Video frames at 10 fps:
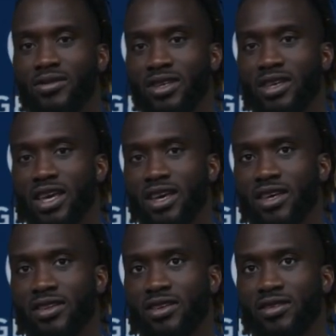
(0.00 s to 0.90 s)

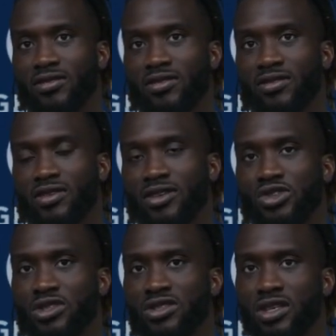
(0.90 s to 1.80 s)
It's
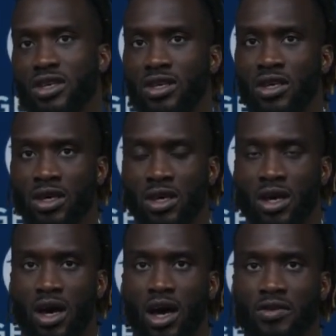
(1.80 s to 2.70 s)
interesting.
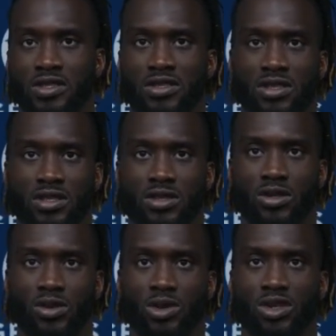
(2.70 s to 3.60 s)

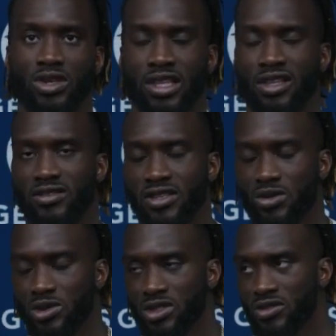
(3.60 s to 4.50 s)
Obviously, when you look at the
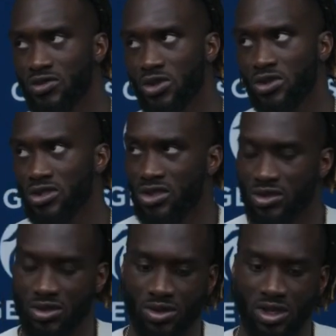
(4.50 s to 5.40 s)
sequence of goals in
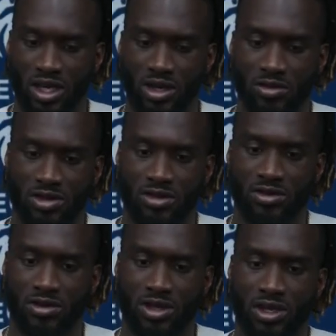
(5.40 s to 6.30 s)
those two games,
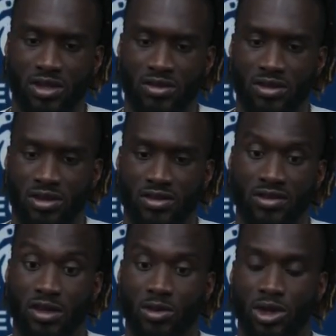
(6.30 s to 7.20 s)
it's
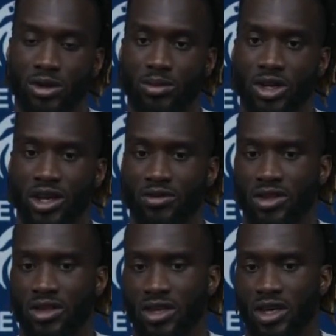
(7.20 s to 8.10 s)
similar, but
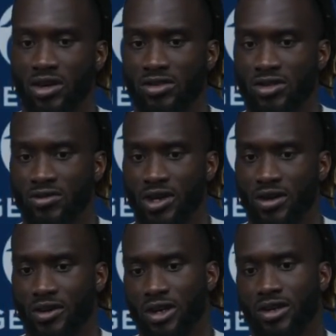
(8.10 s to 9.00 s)
everything else is
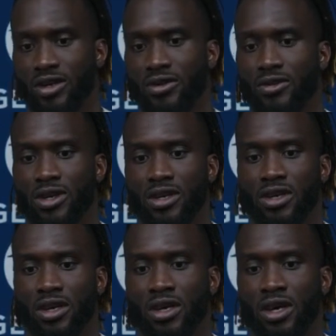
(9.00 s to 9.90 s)
very, very different.
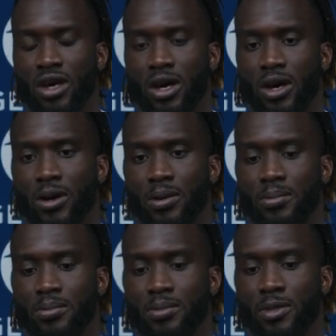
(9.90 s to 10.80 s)
First